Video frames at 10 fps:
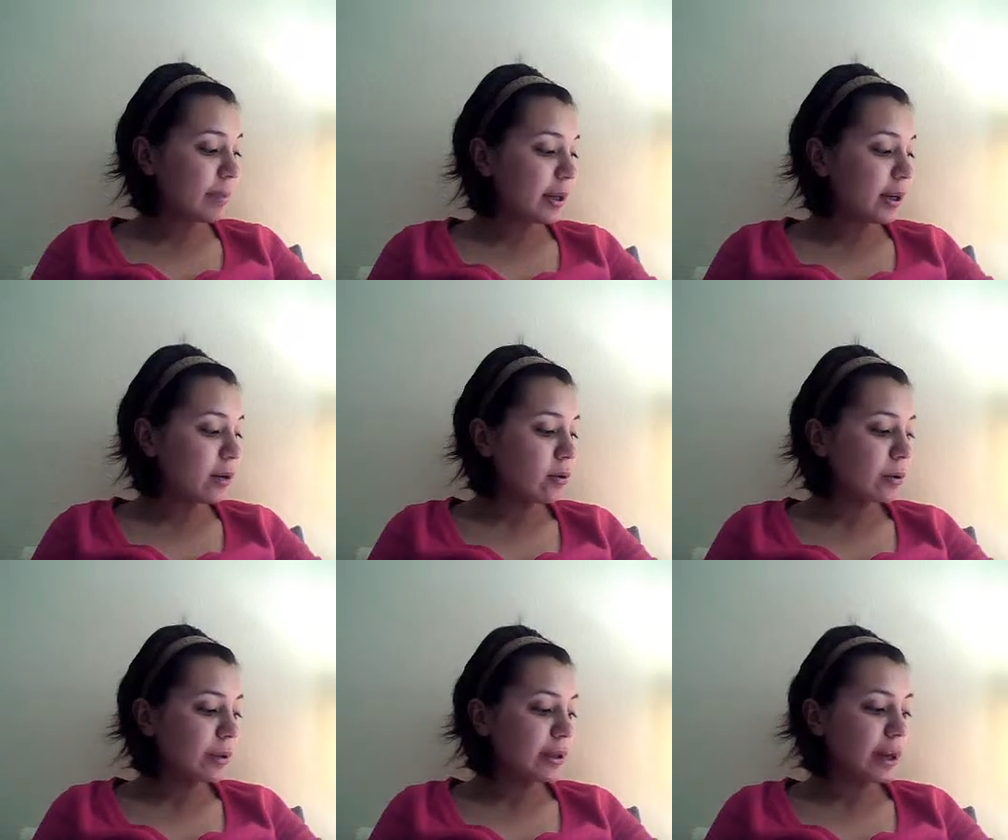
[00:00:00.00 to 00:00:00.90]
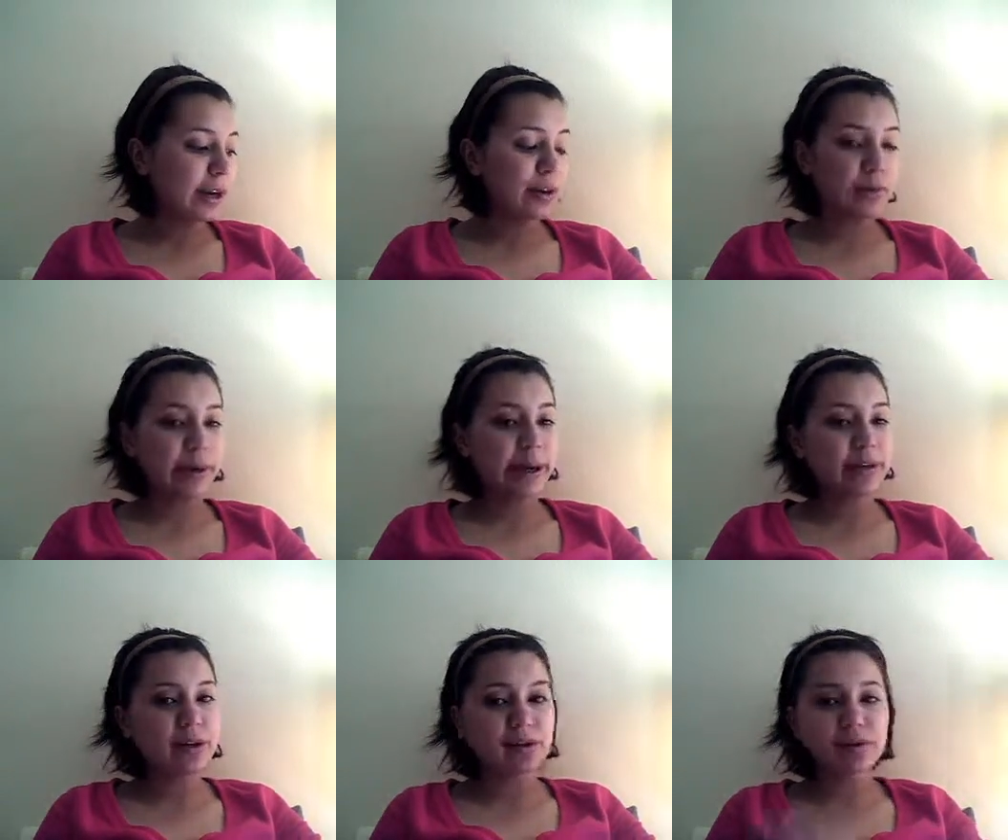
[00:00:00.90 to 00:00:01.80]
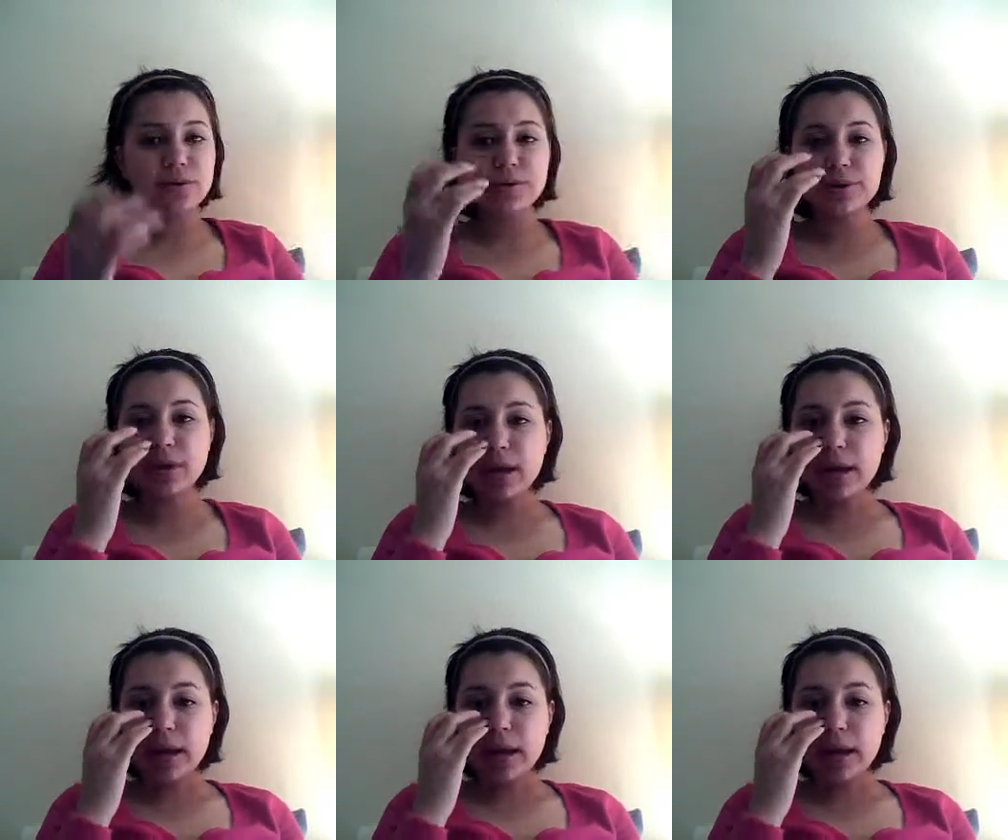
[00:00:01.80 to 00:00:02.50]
something only because I knew I had dark circles,